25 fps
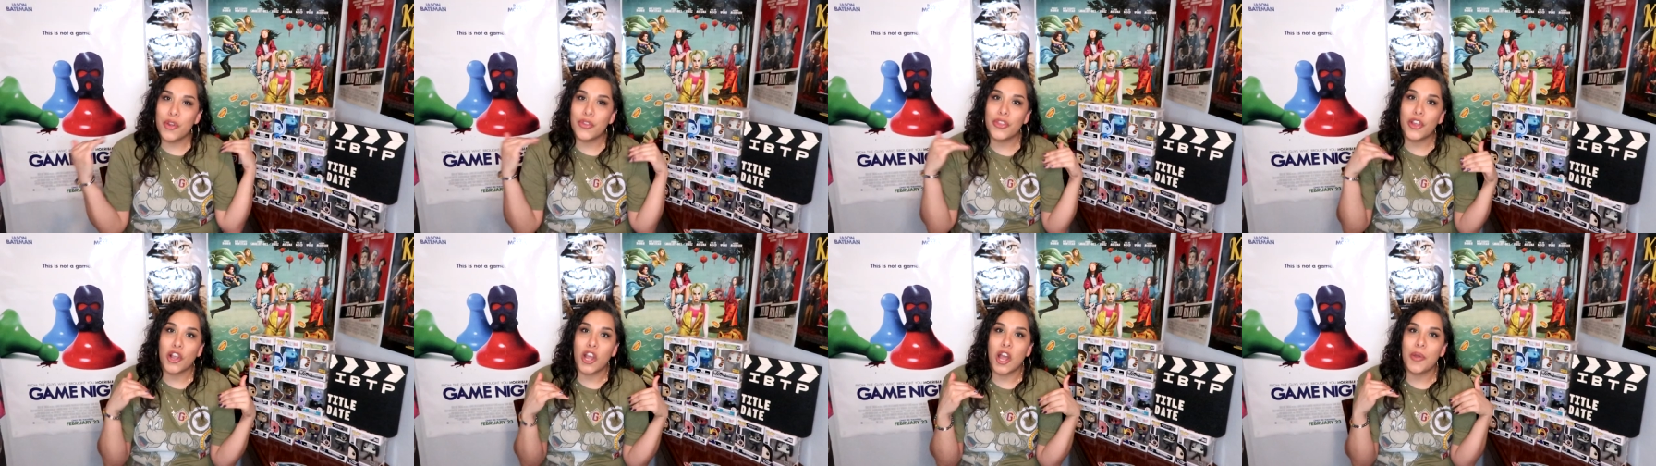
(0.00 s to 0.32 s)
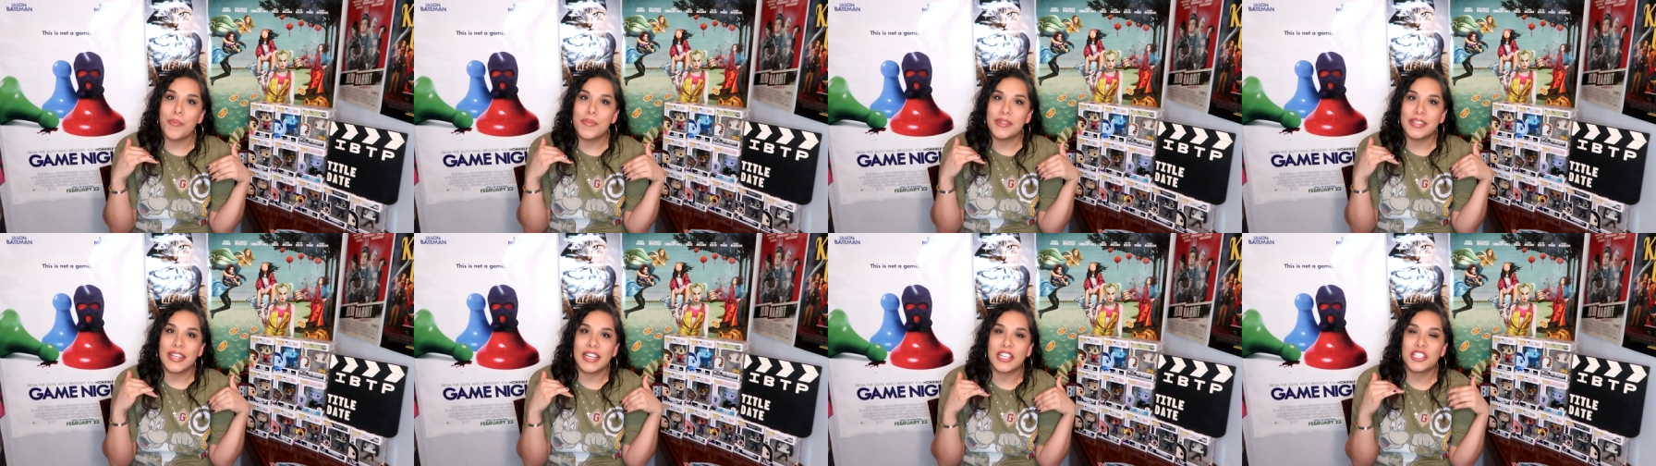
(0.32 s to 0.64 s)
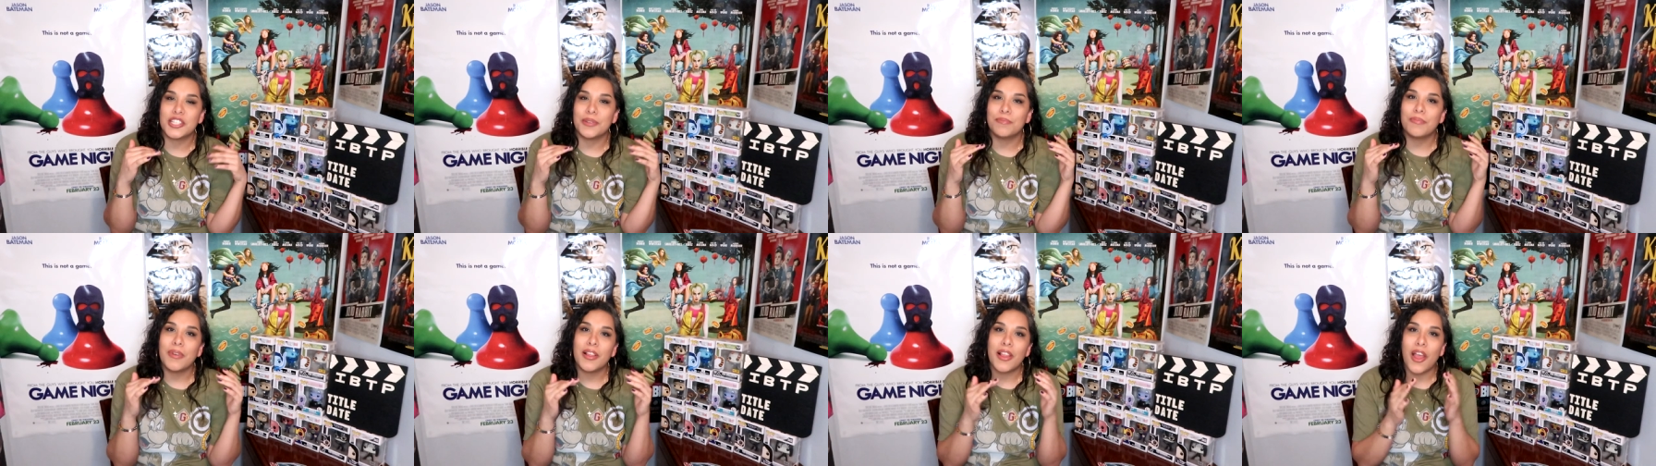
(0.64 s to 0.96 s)
me know in the comment
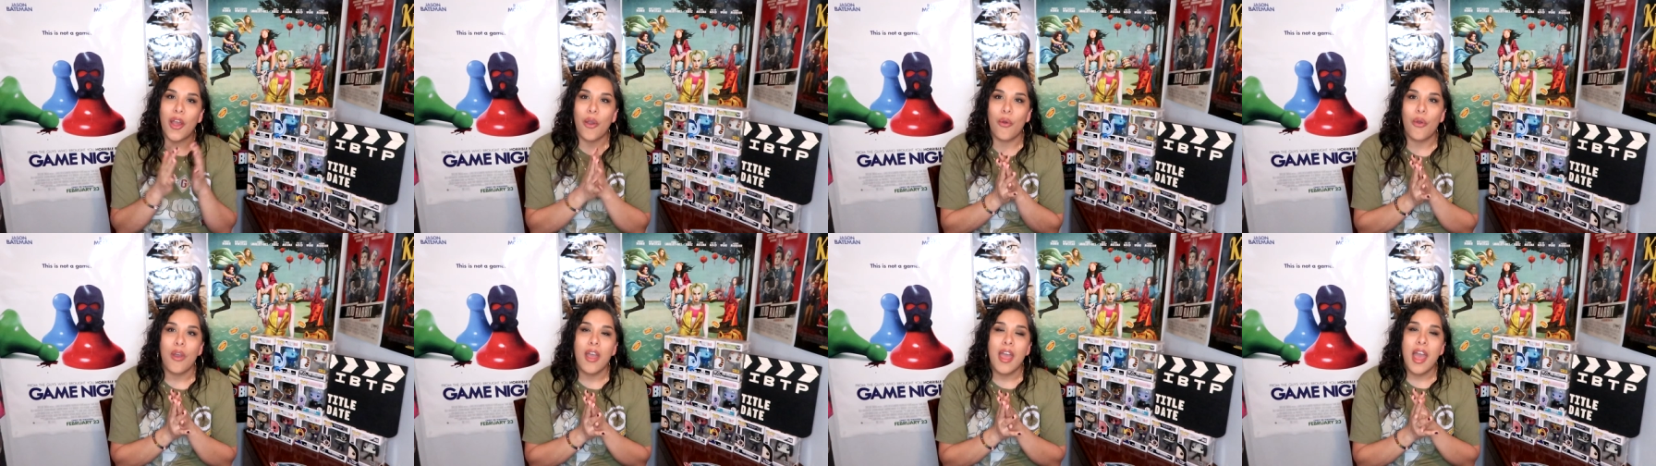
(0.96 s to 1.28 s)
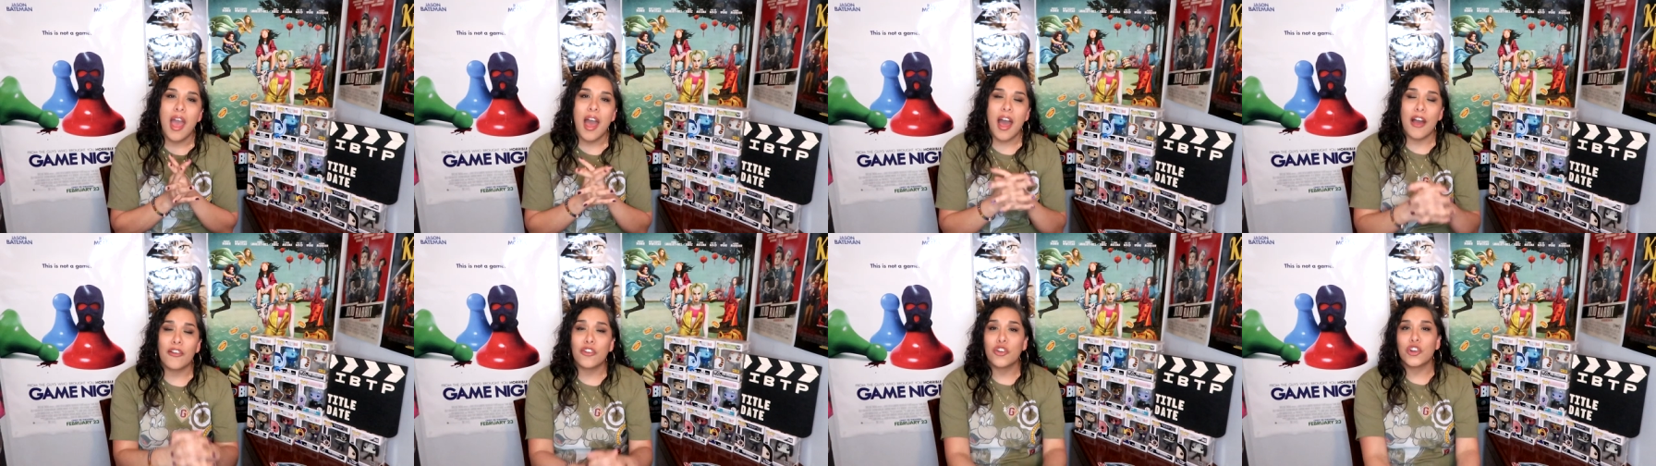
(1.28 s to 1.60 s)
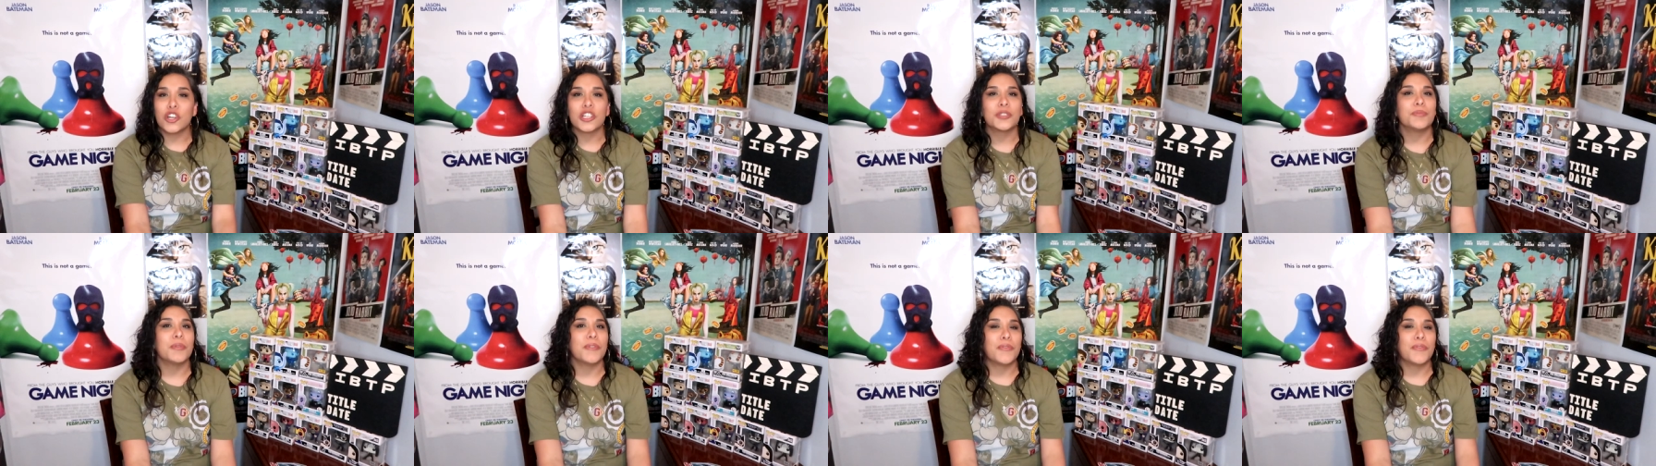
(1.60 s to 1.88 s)
section below. Of course,